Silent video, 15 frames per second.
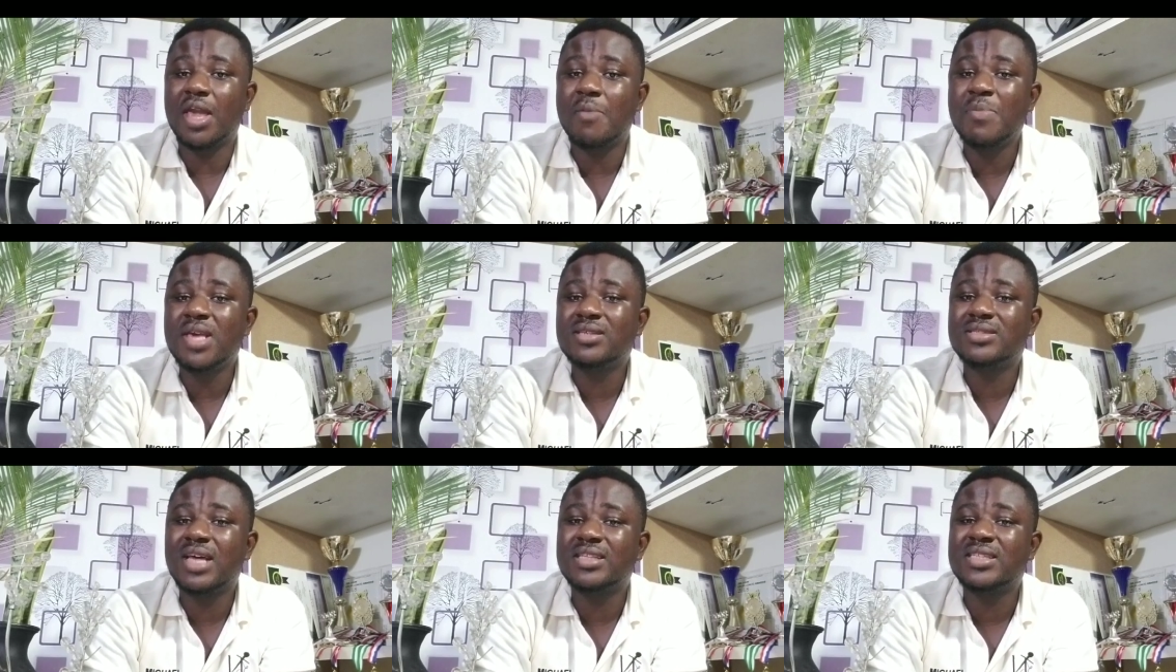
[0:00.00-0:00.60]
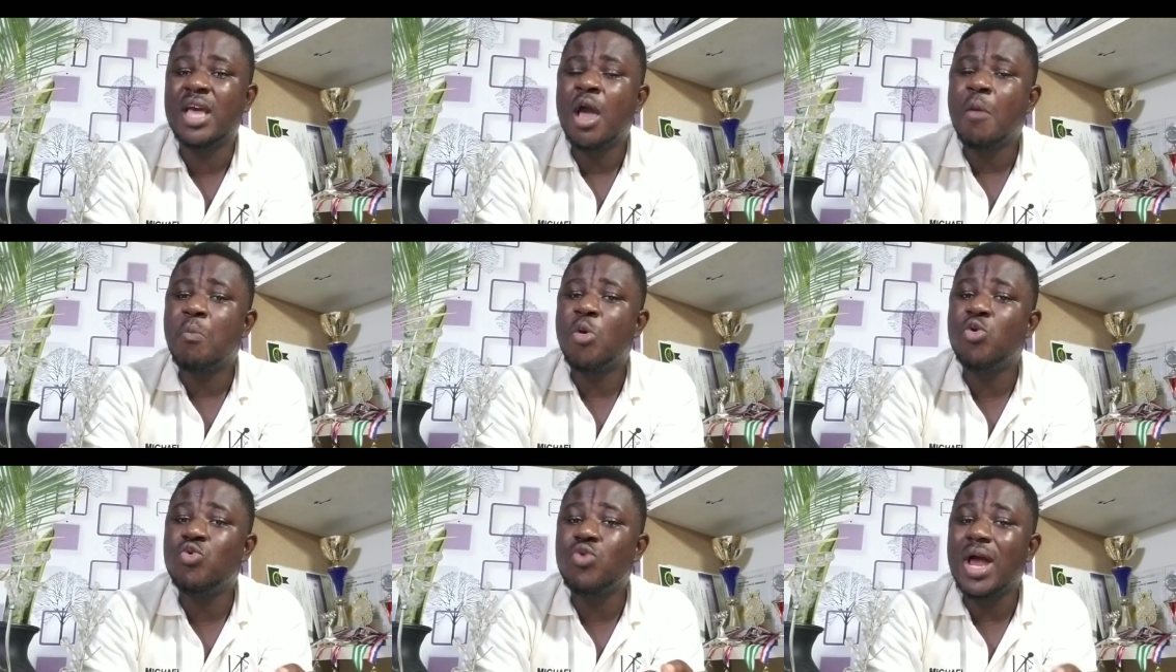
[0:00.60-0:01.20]
It means that
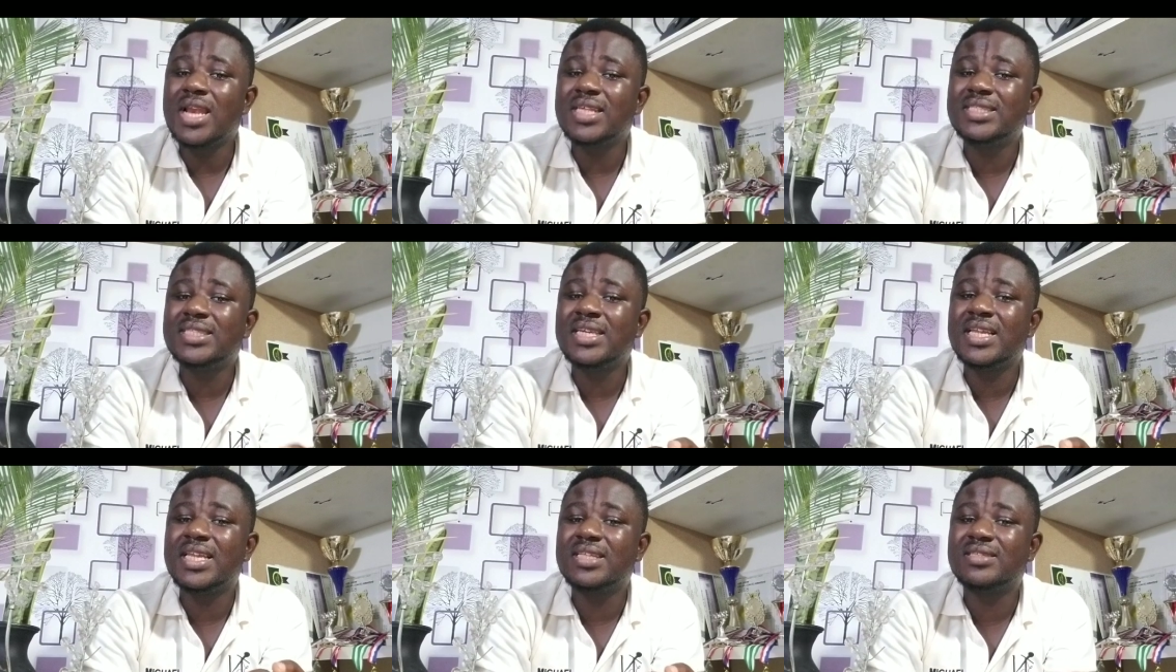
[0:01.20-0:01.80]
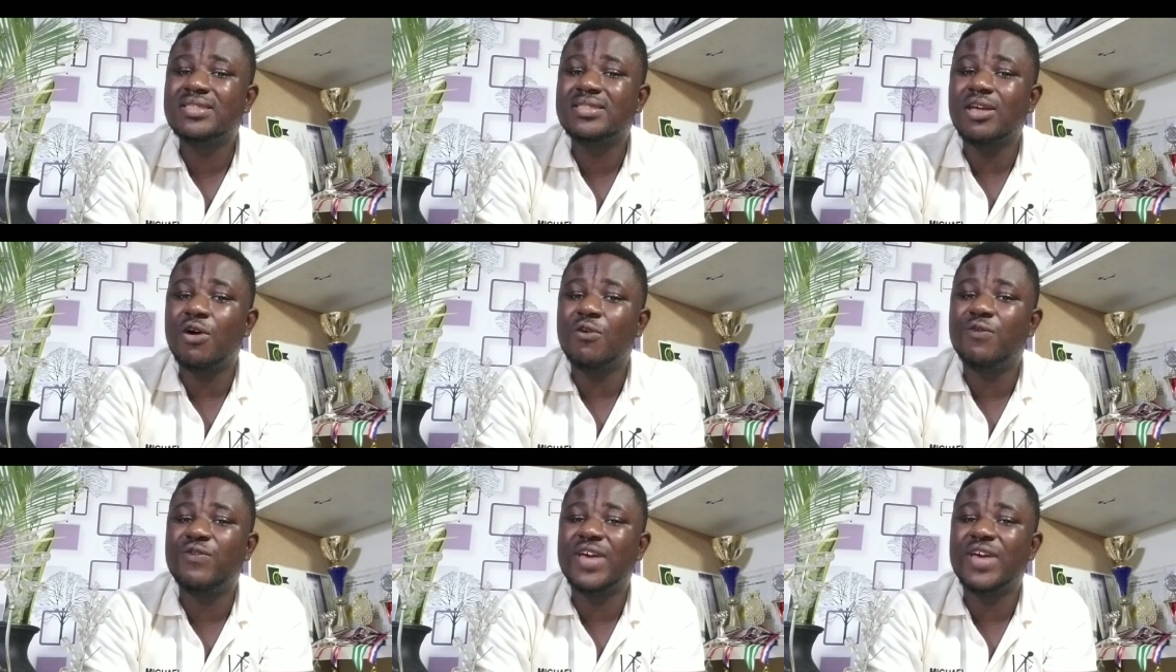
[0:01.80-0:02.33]
morality in itself